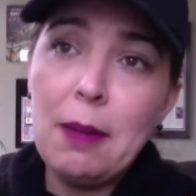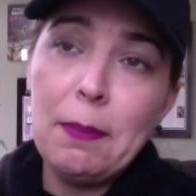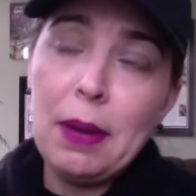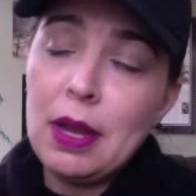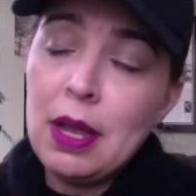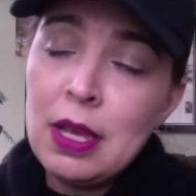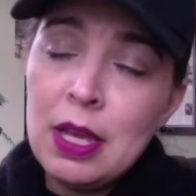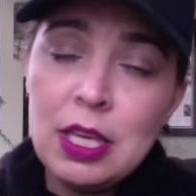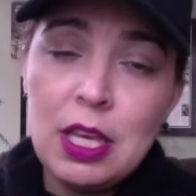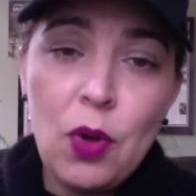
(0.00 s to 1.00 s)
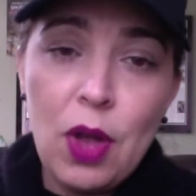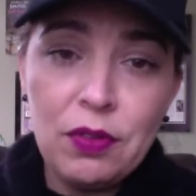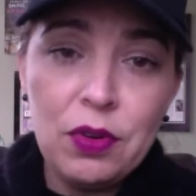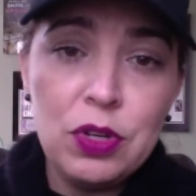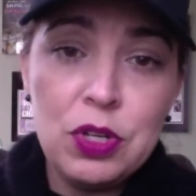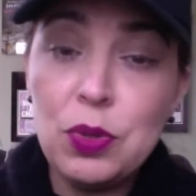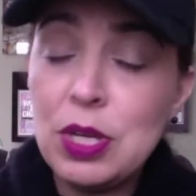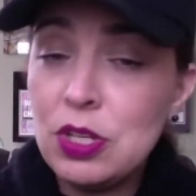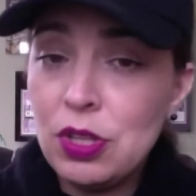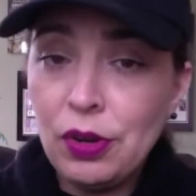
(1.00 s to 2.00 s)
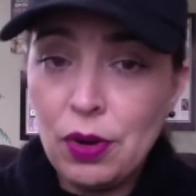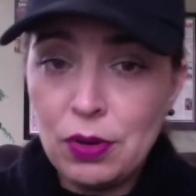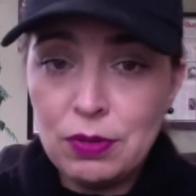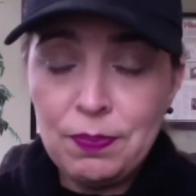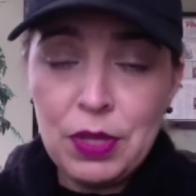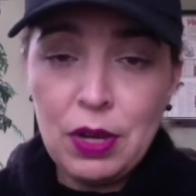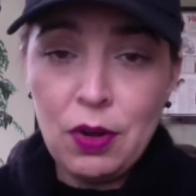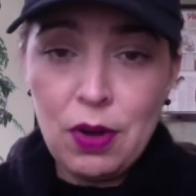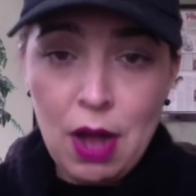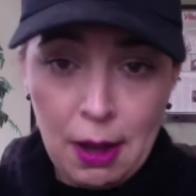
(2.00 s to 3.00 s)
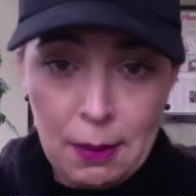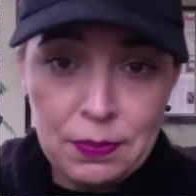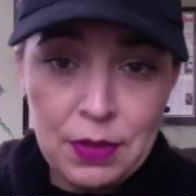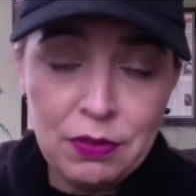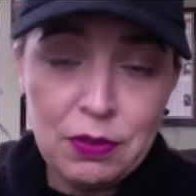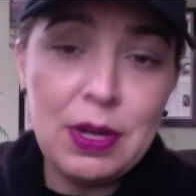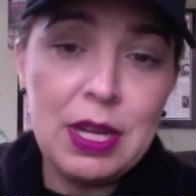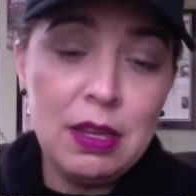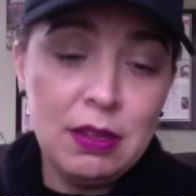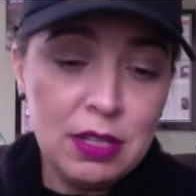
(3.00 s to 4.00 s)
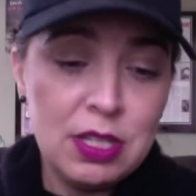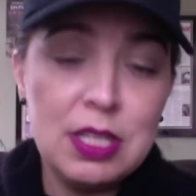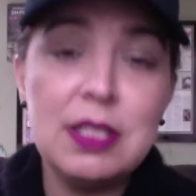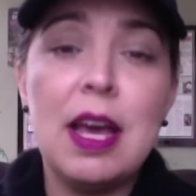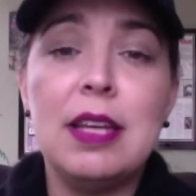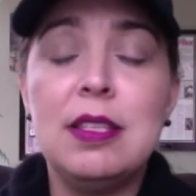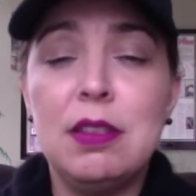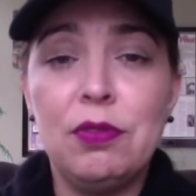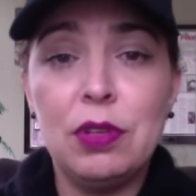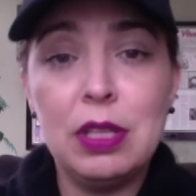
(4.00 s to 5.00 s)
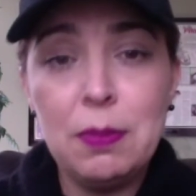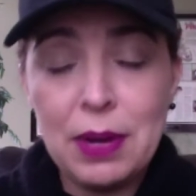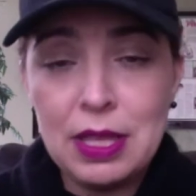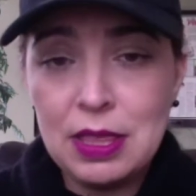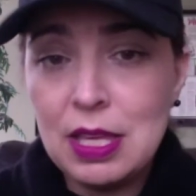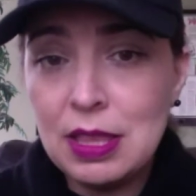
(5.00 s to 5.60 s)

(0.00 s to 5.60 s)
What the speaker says: But, you know, to each their own, you know, everybody decides differently. But I think that